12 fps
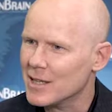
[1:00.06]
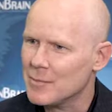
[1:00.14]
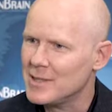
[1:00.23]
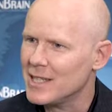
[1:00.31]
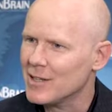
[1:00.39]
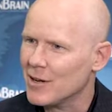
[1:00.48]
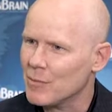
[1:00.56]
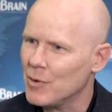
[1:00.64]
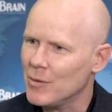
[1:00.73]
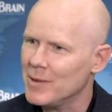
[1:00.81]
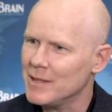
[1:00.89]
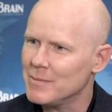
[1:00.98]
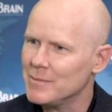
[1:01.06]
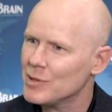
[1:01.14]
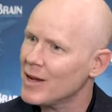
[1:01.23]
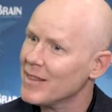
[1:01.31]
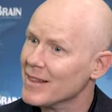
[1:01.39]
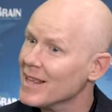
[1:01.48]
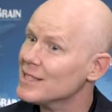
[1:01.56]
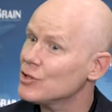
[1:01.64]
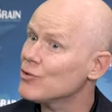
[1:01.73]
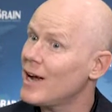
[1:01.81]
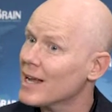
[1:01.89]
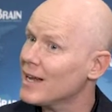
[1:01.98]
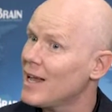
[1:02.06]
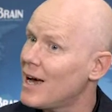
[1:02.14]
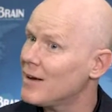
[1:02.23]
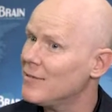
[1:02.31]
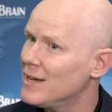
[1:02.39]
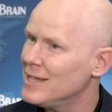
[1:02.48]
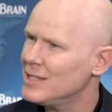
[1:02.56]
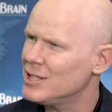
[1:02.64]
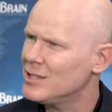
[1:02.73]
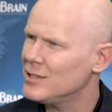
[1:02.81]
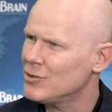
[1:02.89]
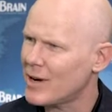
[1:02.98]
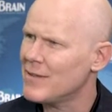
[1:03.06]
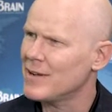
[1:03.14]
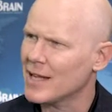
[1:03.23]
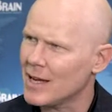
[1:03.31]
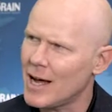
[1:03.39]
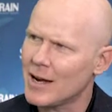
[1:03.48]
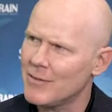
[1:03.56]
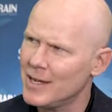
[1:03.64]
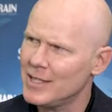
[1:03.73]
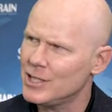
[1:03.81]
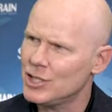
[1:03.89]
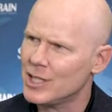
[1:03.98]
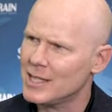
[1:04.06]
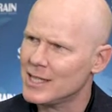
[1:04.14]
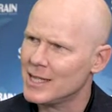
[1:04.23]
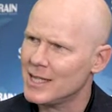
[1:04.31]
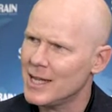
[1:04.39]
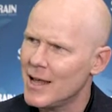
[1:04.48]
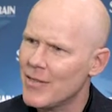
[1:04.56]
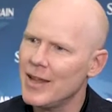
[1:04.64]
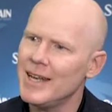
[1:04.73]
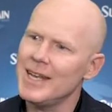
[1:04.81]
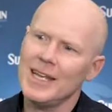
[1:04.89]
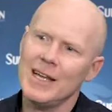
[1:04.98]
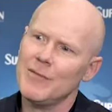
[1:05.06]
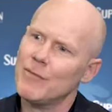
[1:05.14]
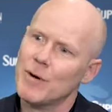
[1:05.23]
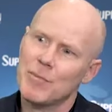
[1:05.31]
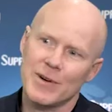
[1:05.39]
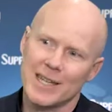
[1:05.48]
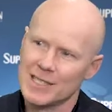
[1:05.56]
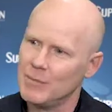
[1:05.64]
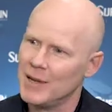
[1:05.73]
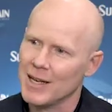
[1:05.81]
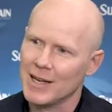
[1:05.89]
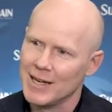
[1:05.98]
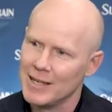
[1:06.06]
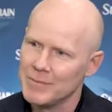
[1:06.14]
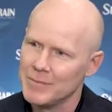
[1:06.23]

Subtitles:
at the particular moment. So I think that's driving a lot of it is just the need for predictability.